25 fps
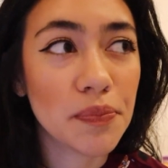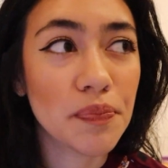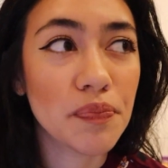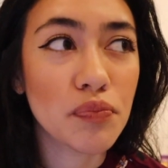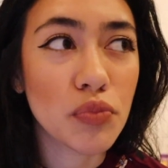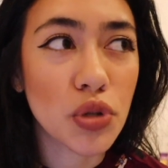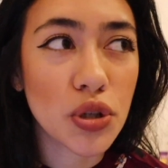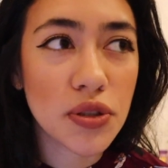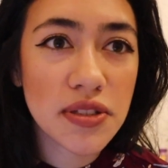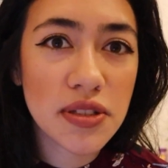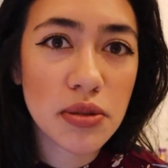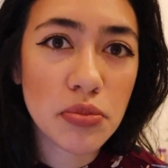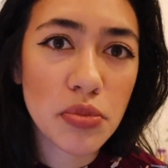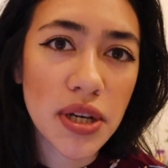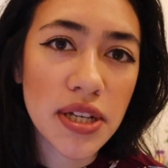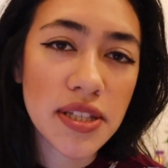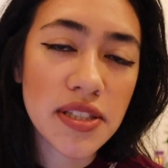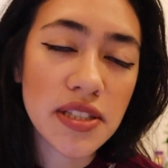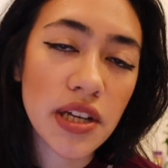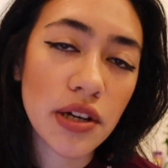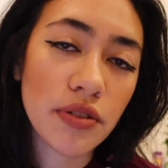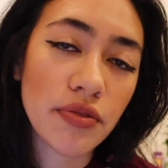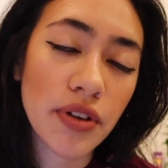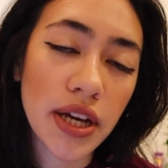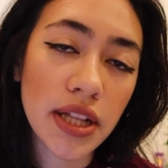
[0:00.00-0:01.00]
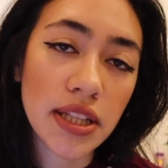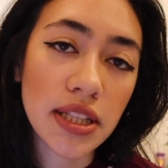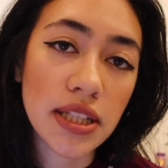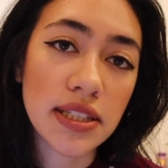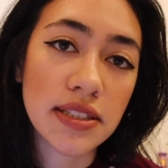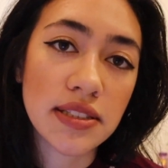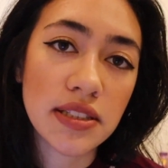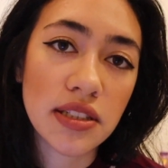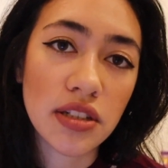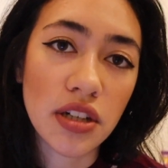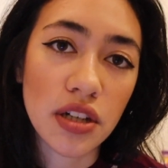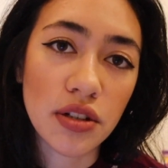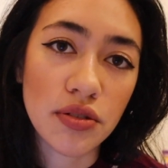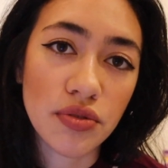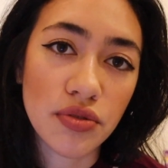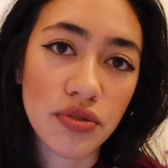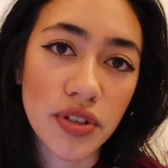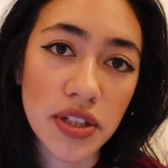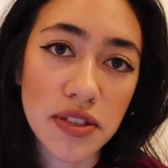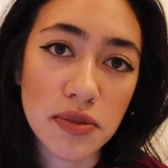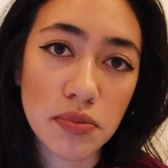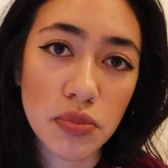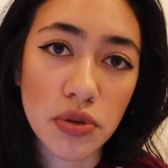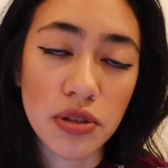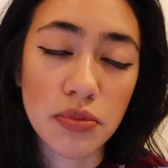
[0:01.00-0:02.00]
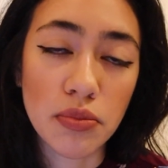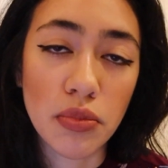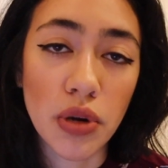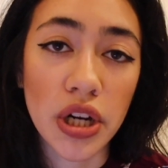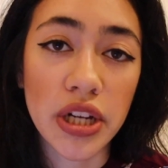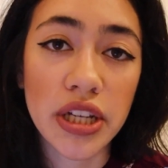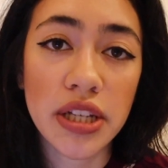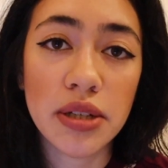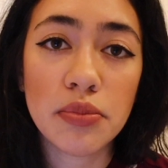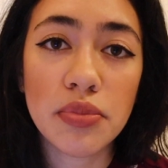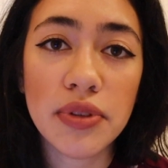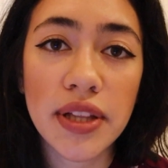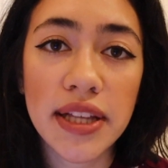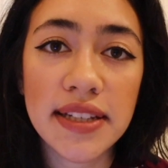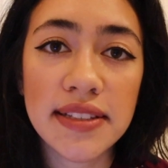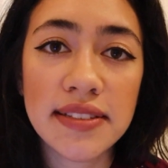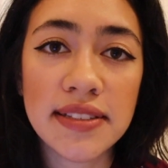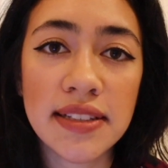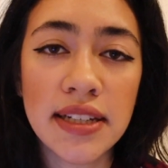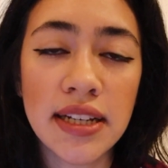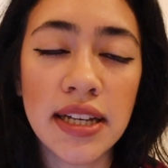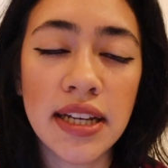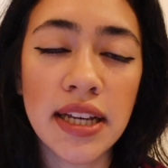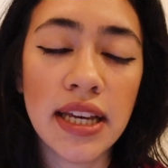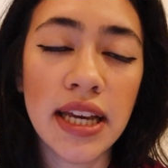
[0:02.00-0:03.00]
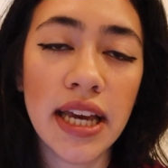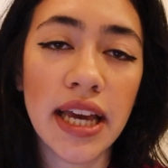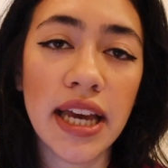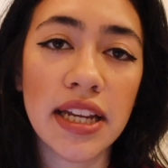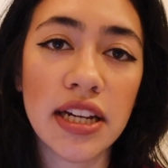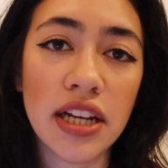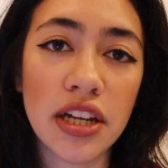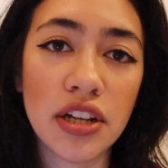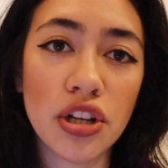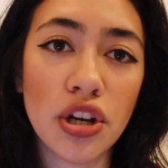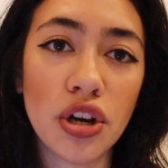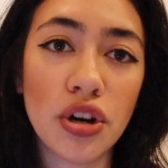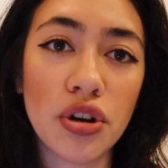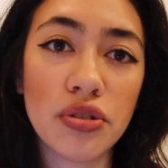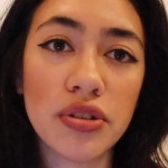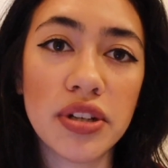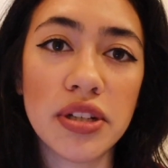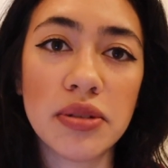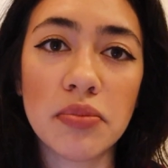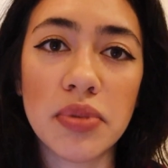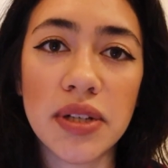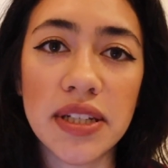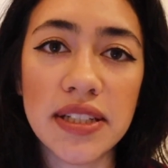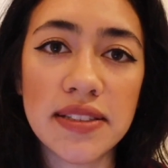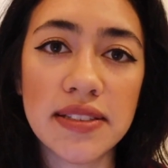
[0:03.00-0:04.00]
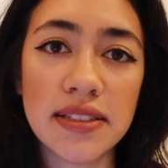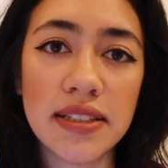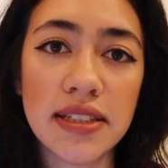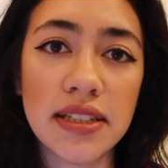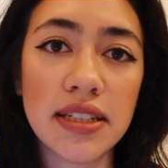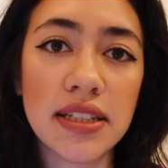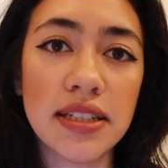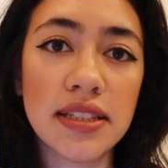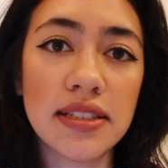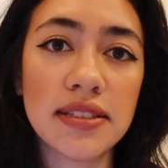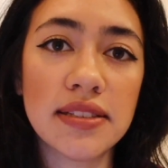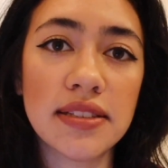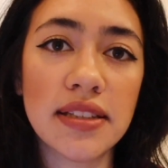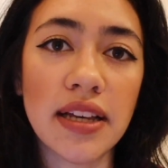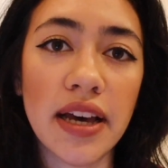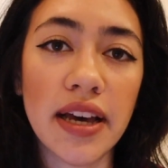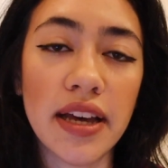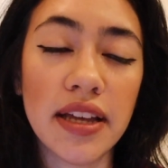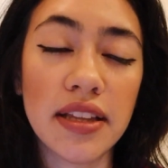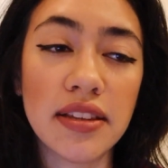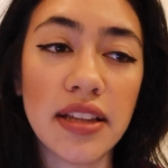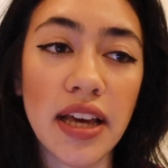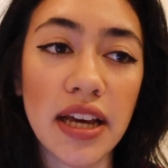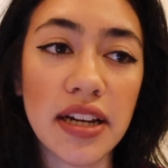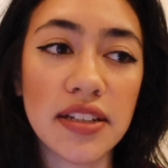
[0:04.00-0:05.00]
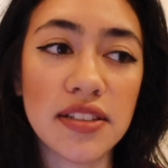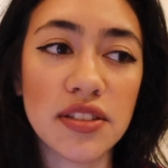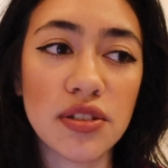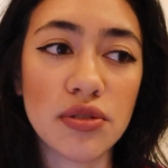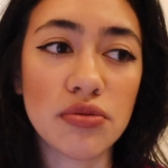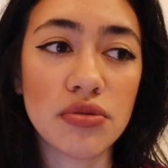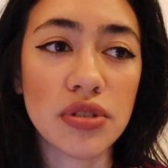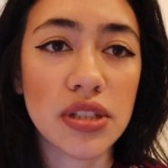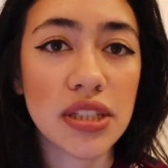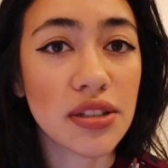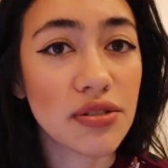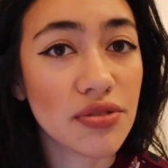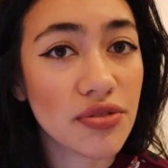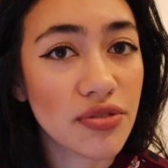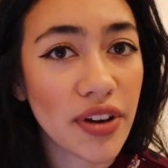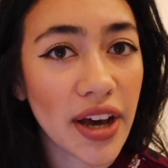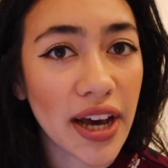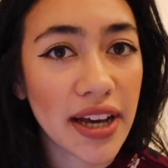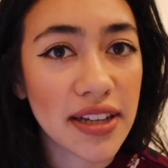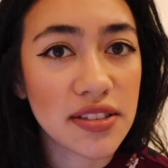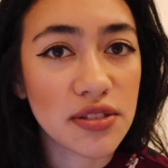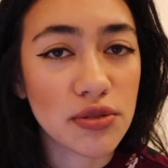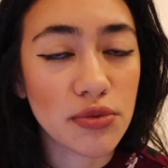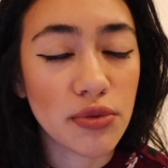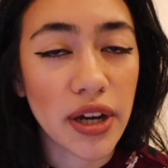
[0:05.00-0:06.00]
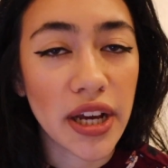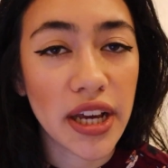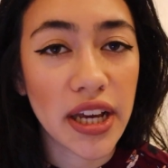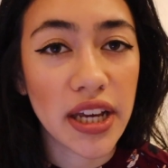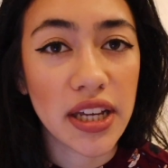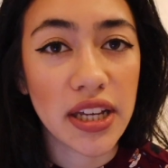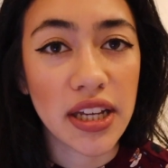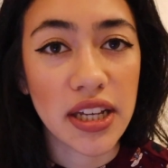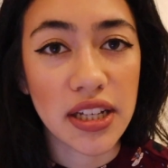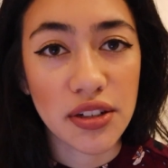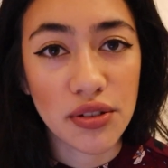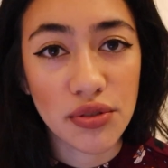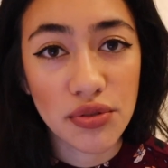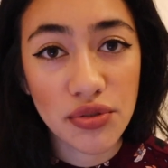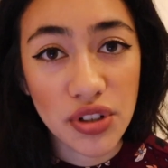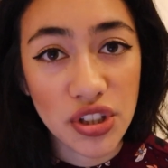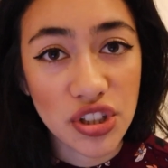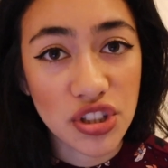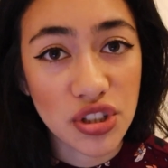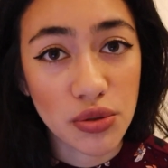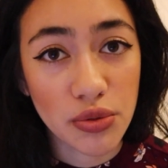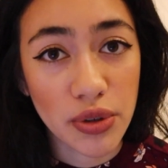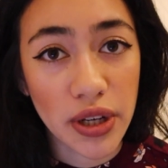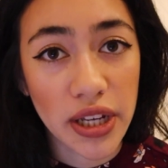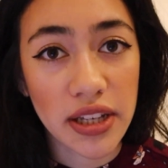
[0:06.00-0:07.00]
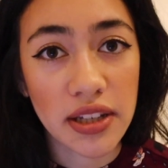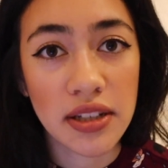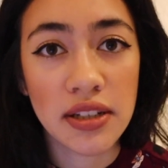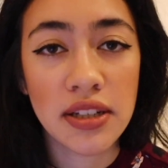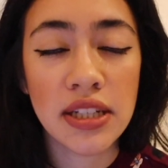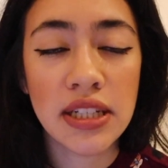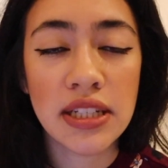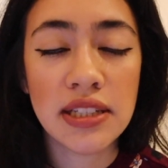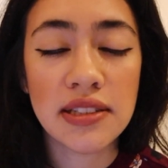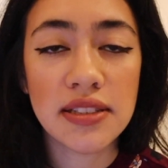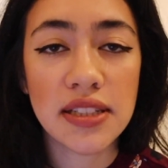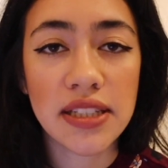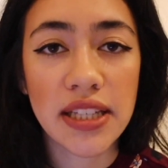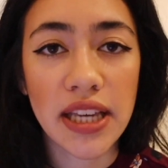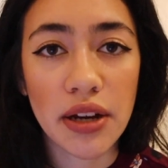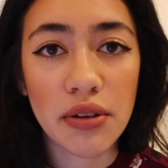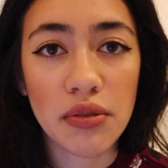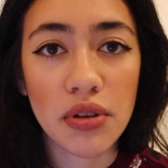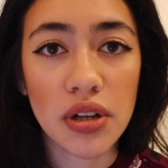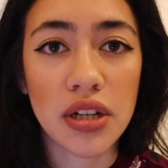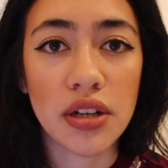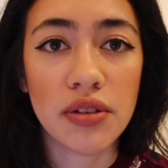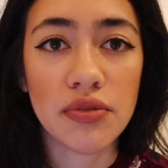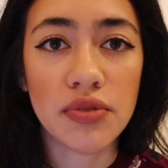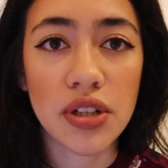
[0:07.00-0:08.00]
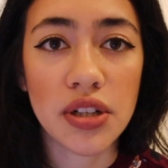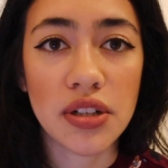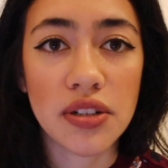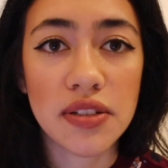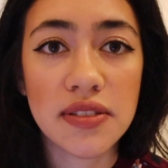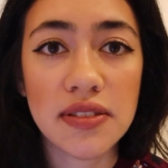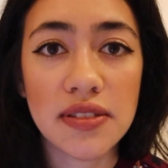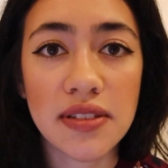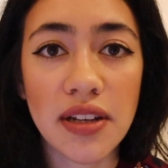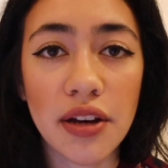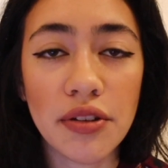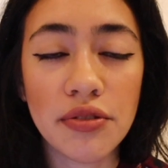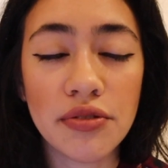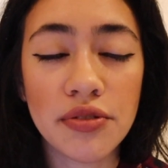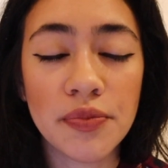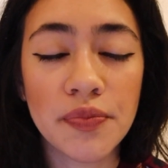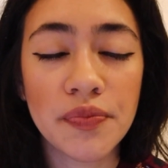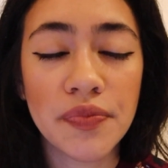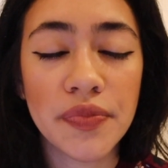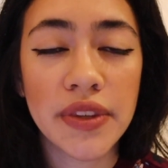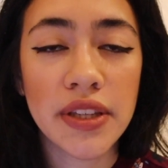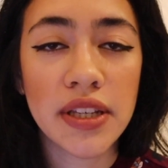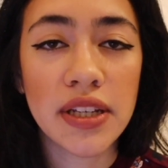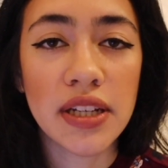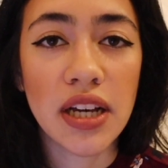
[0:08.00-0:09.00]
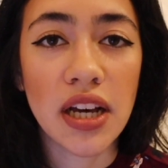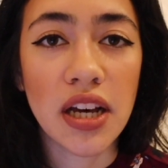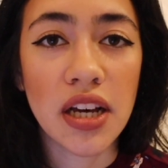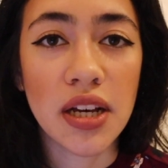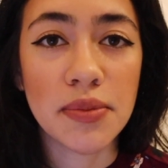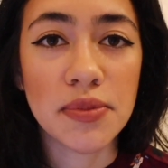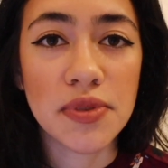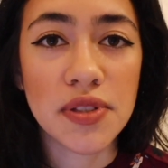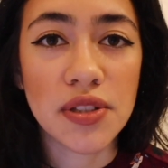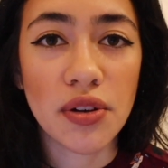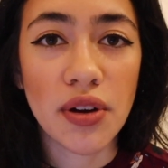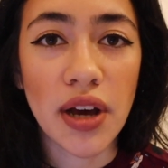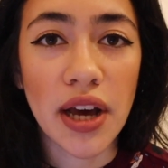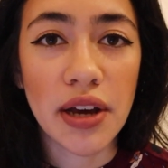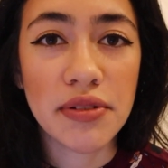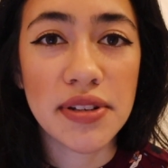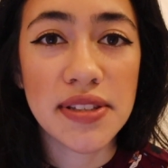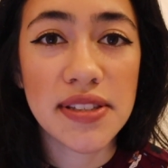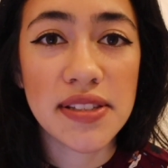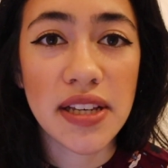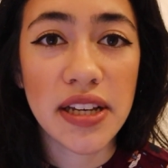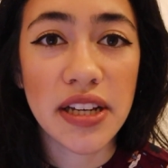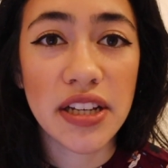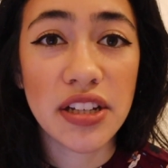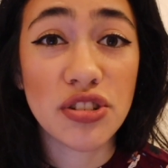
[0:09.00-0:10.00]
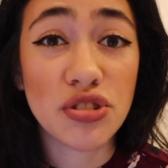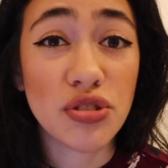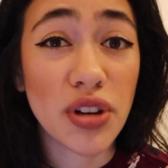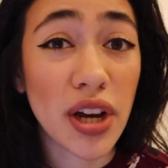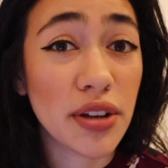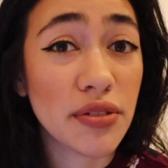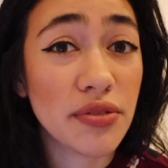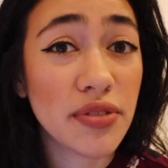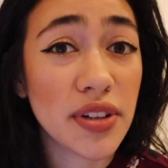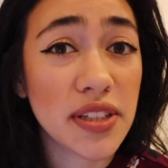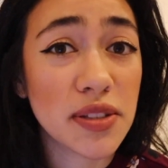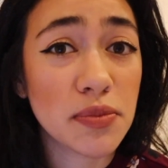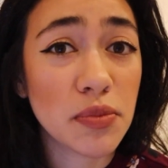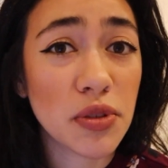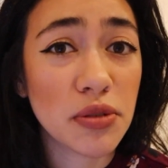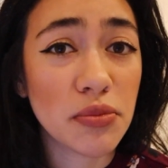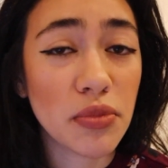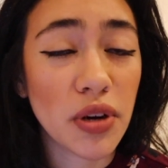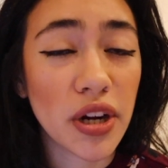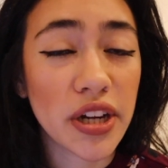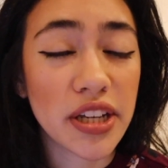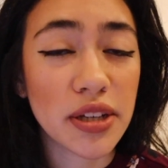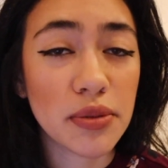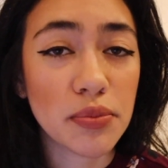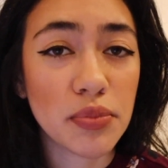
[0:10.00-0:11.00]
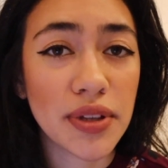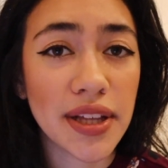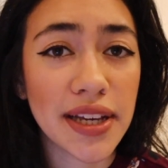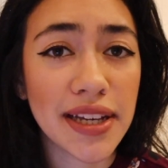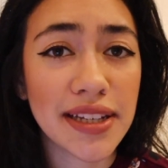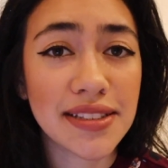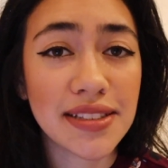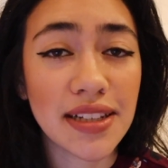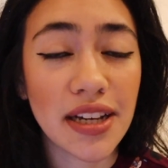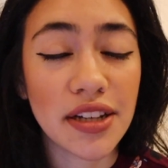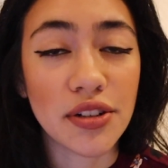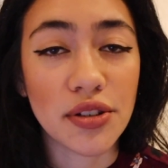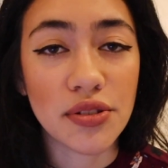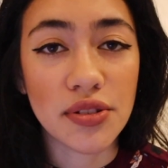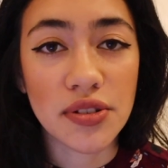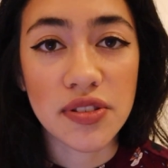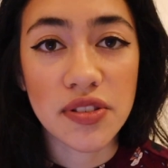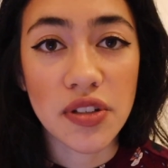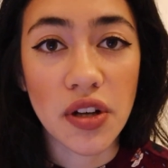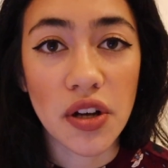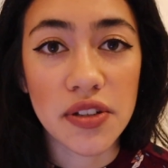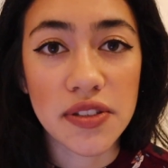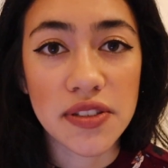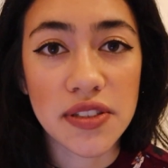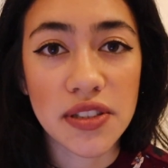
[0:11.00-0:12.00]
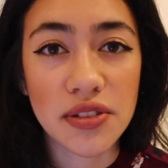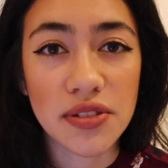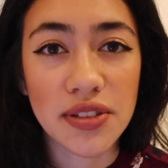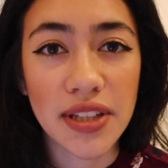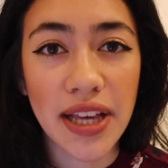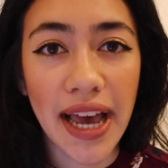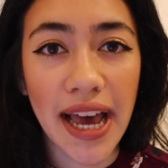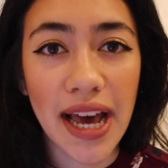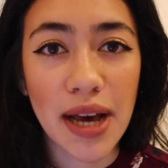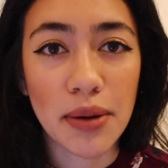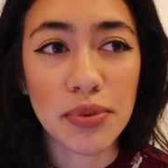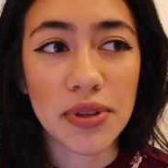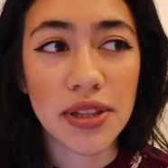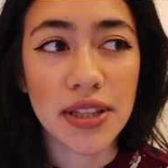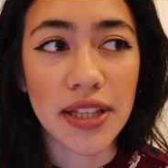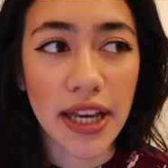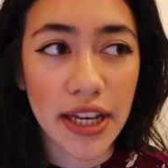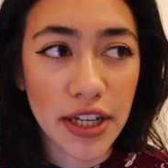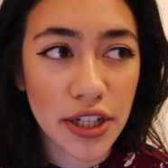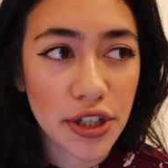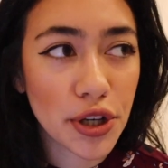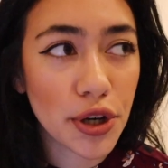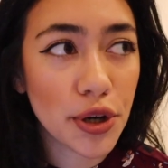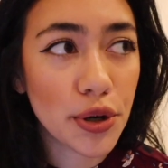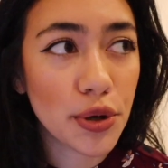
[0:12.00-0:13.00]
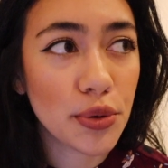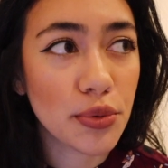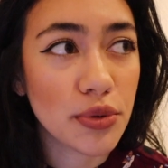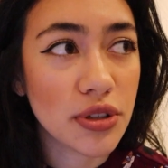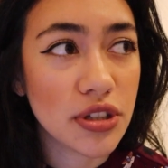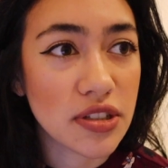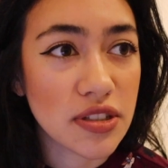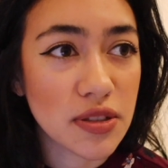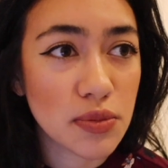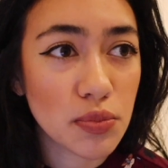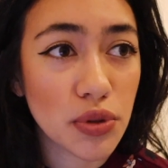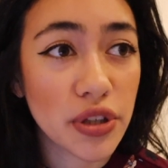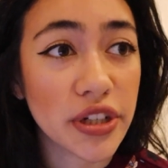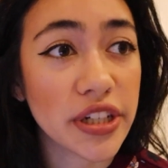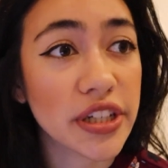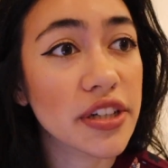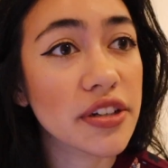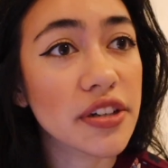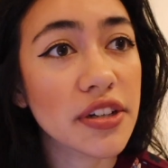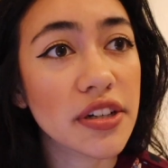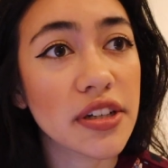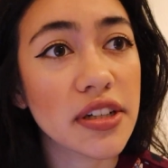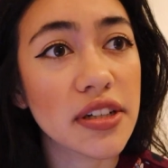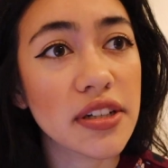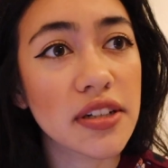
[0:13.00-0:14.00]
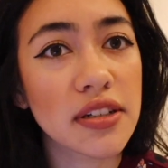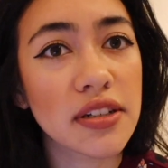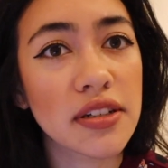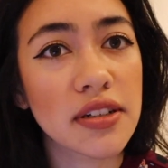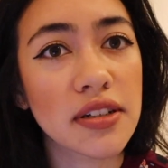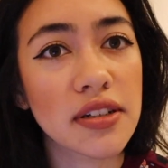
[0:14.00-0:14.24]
most of my stuff I listed on Facebook Marketplace, and I know in big cities that is a really fast way and efficient way to get rid of your stuff. So I would say try Facebook Marketplace. I know there's also the app Let Go, which is pretty good,